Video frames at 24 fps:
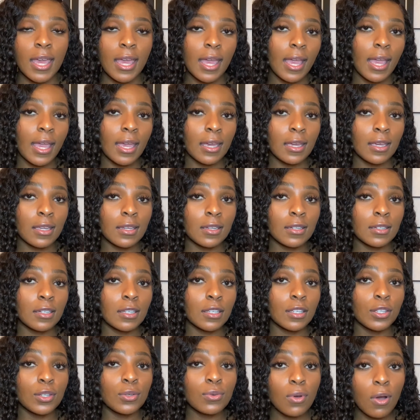and
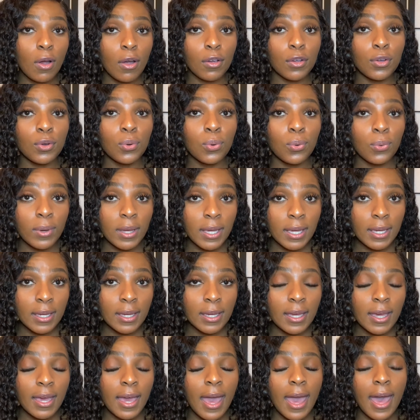you are quick
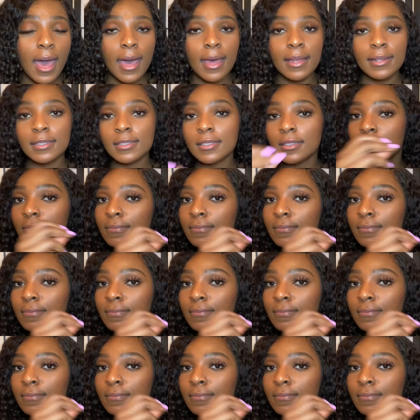at